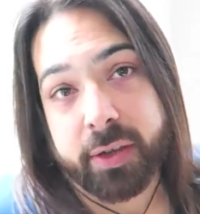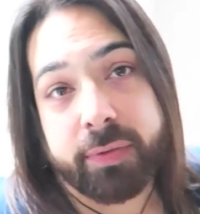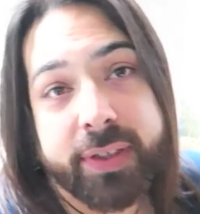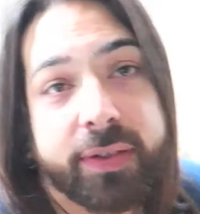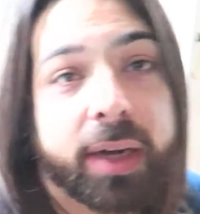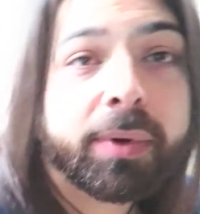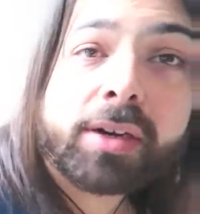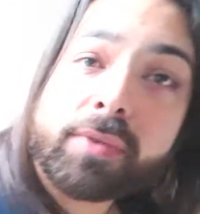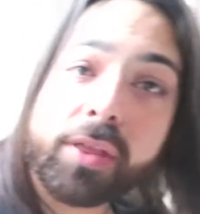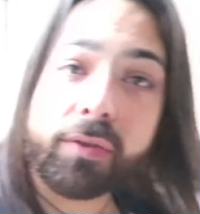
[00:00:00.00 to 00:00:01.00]
I'm going
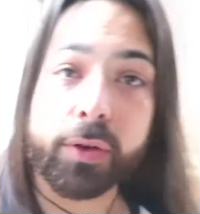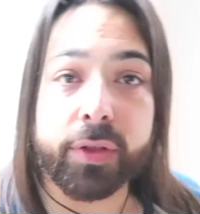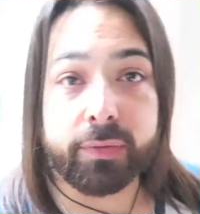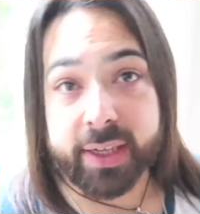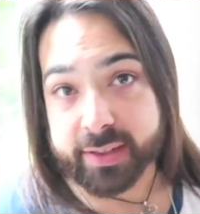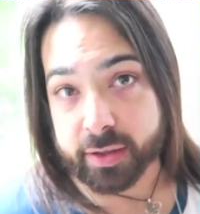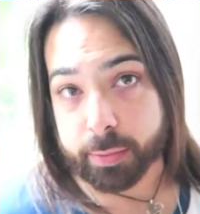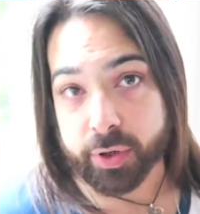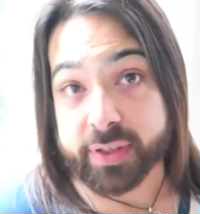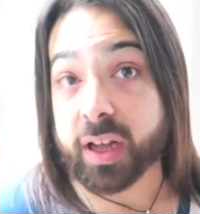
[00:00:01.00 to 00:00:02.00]
to run through the rest of the
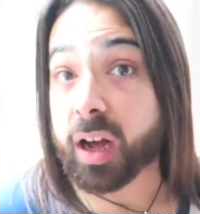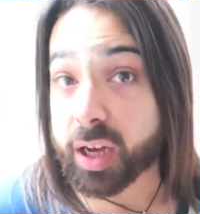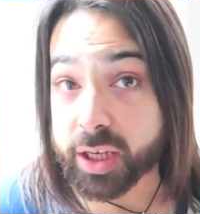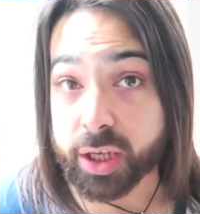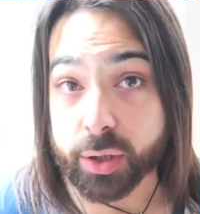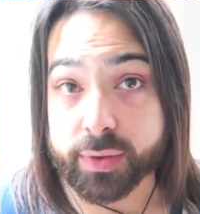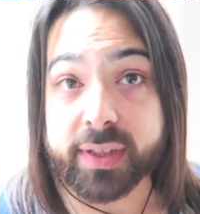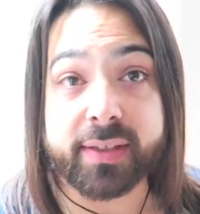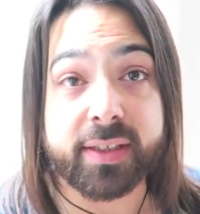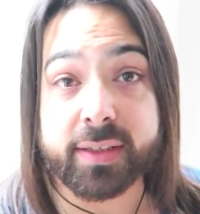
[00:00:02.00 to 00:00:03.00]
products that I use.
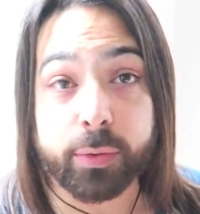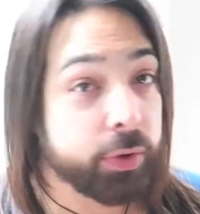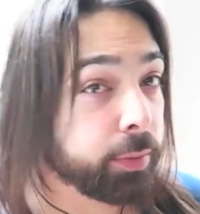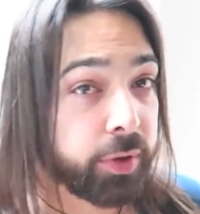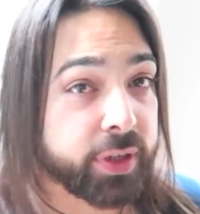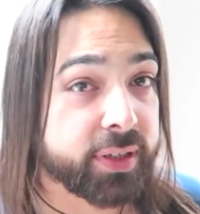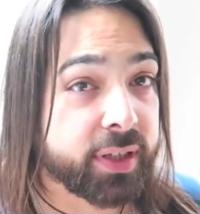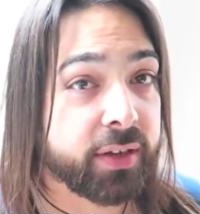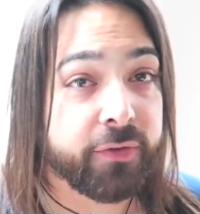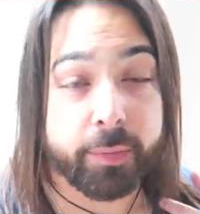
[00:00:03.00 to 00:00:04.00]
This is just all the products
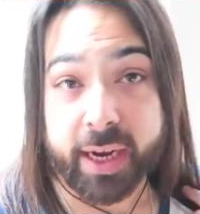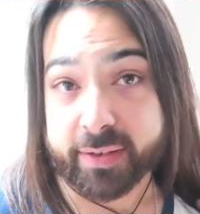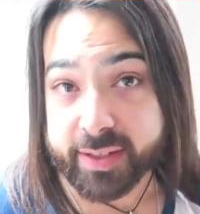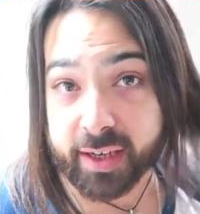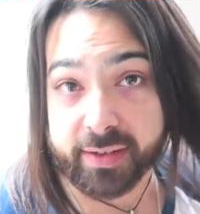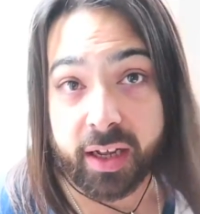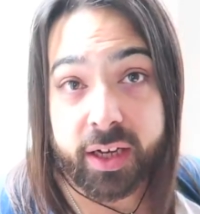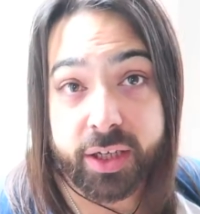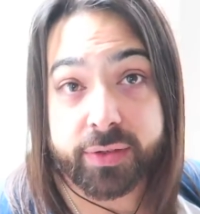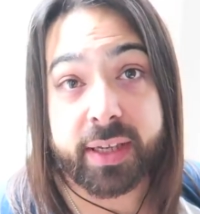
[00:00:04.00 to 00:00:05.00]
from Kerastase that
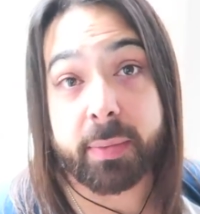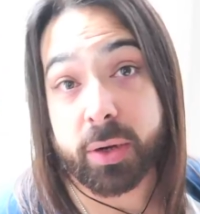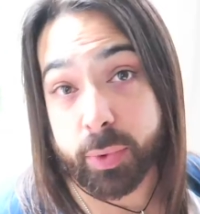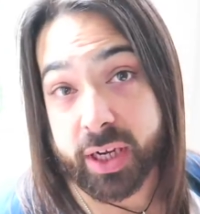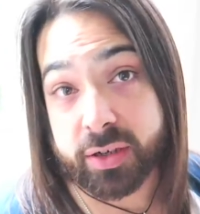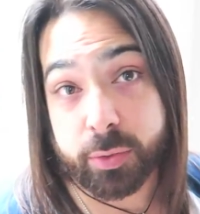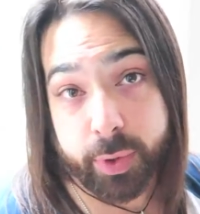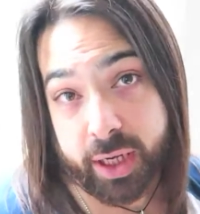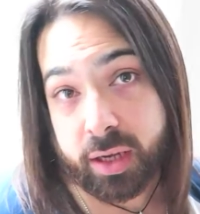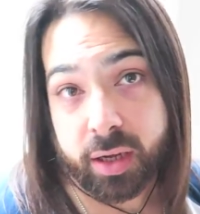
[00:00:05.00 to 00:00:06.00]
I use in my
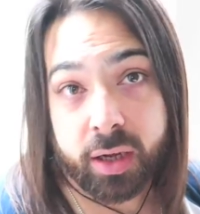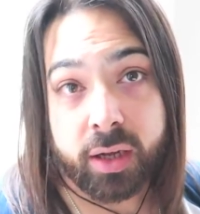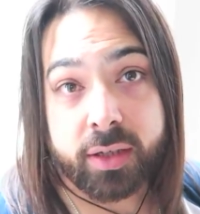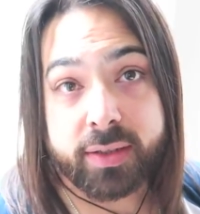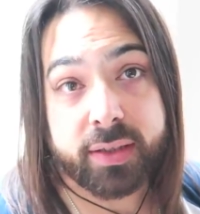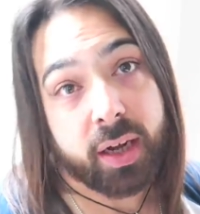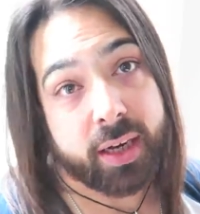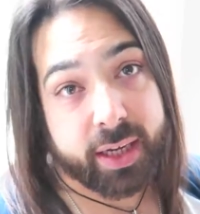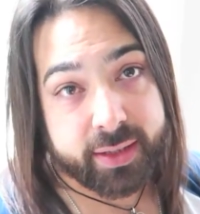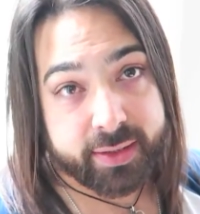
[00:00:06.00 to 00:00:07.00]
week-to-week
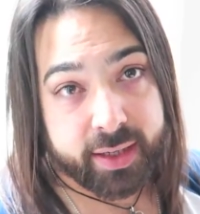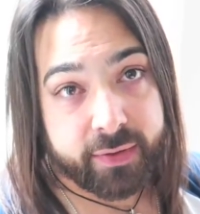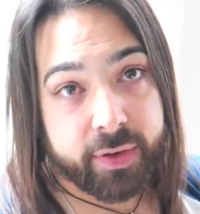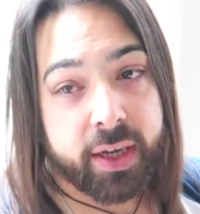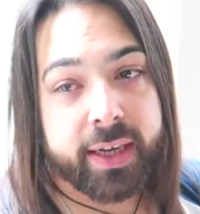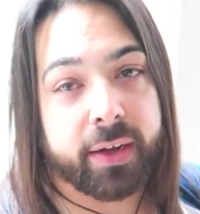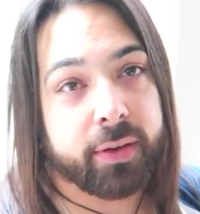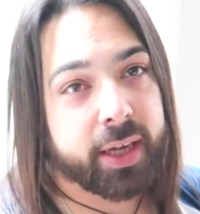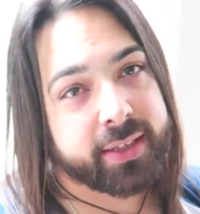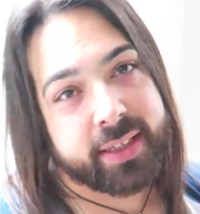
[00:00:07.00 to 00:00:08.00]
styling and stuff.
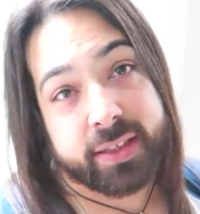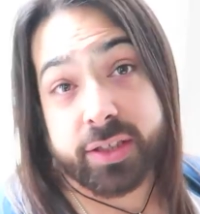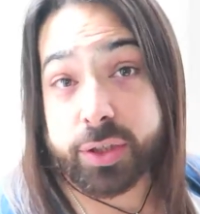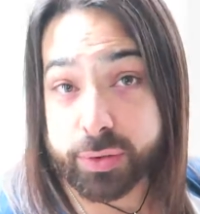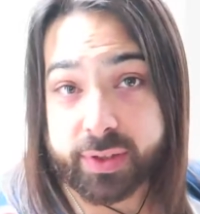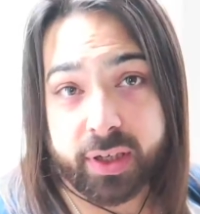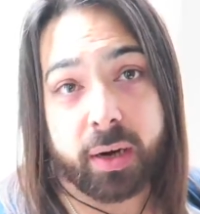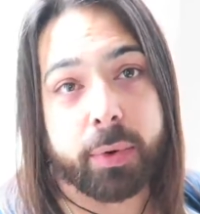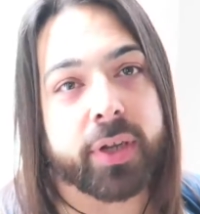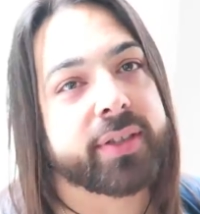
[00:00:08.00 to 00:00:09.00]
Now, like I said, the
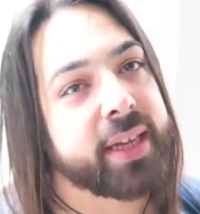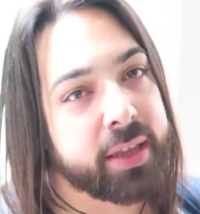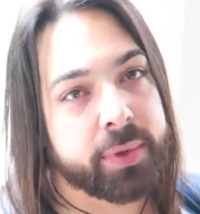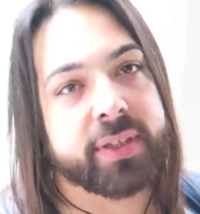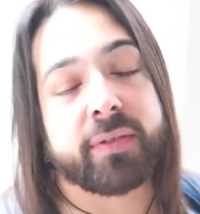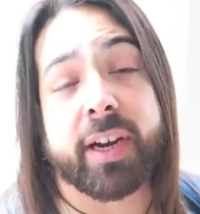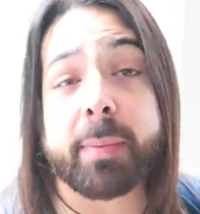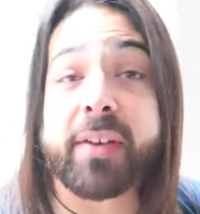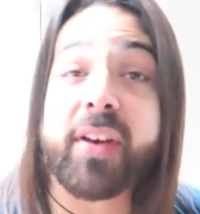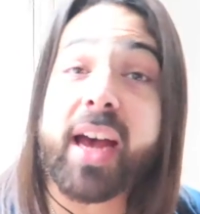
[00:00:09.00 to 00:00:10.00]
2-star products, they're the ones I'd
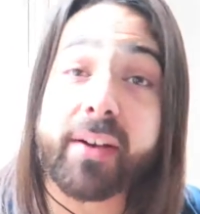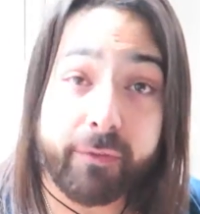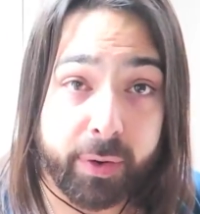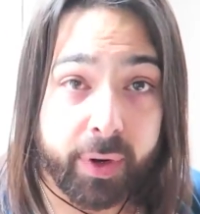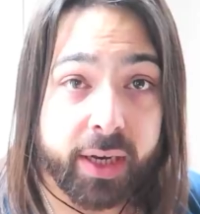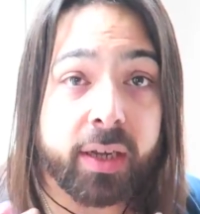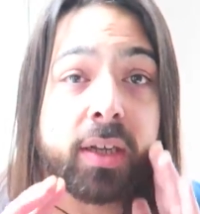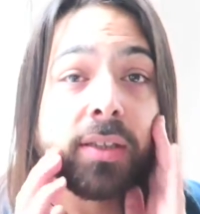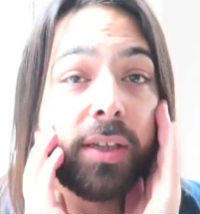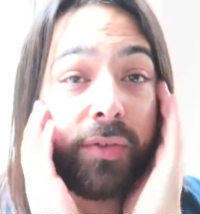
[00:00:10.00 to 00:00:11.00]
recommend for everyone.
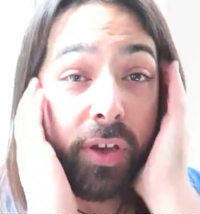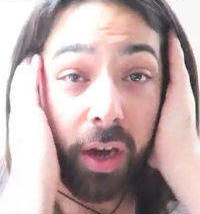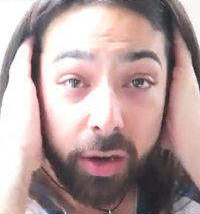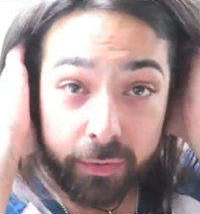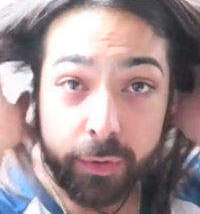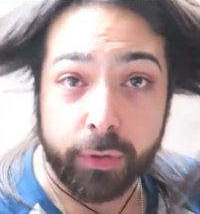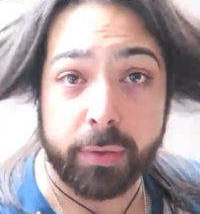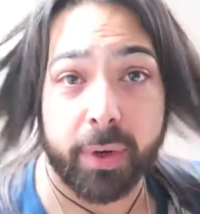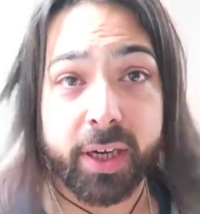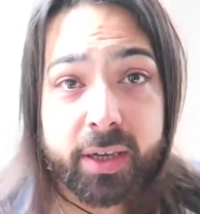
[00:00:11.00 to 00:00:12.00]
So if you can't afford
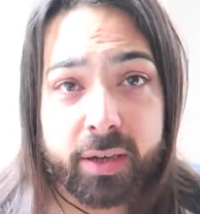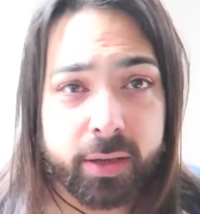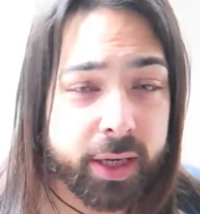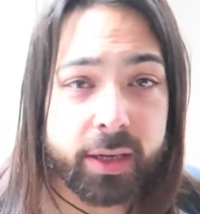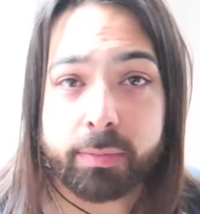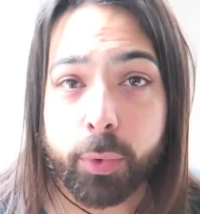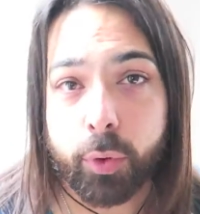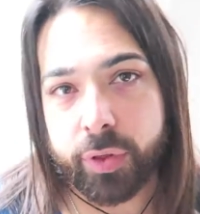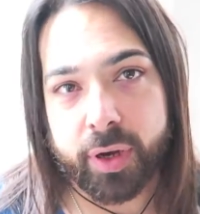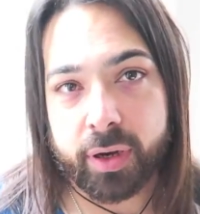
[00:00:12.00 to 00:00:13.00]
to buy like
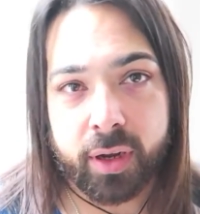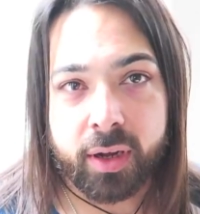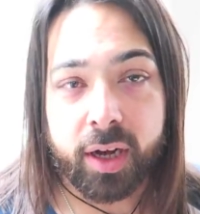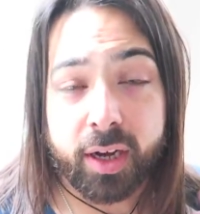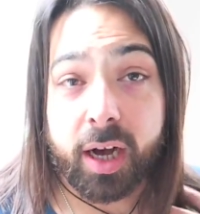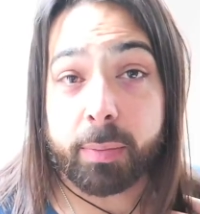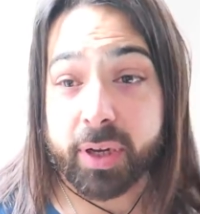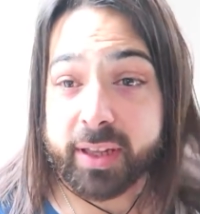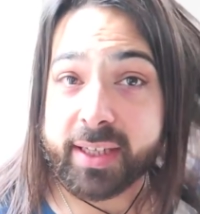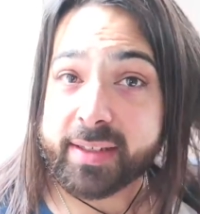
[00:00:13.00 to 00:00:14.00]
more than a
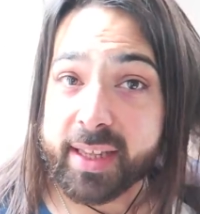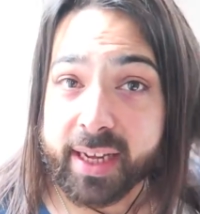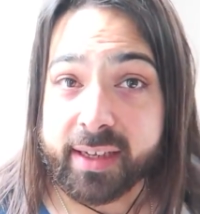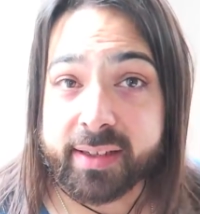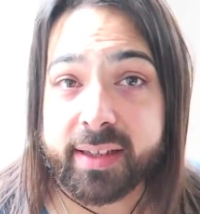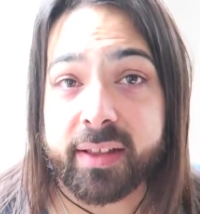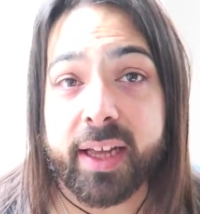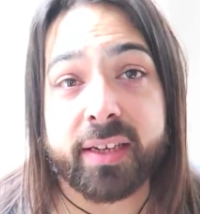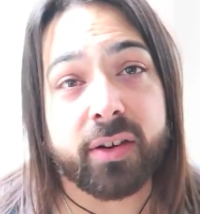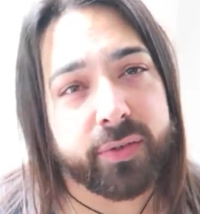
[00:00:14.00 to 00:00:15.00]
couple of these things,
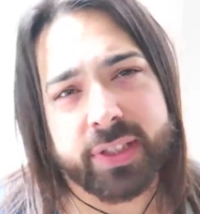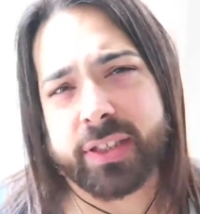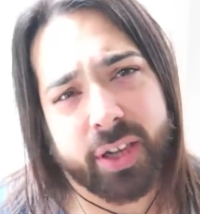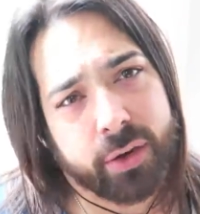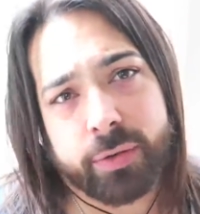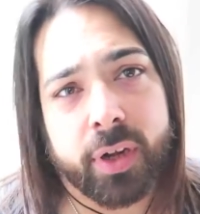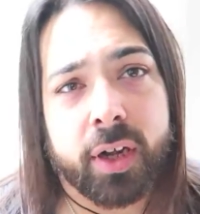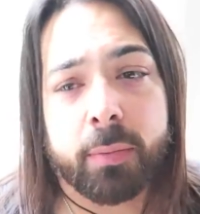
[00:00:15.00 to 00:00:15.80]
then obviously don't.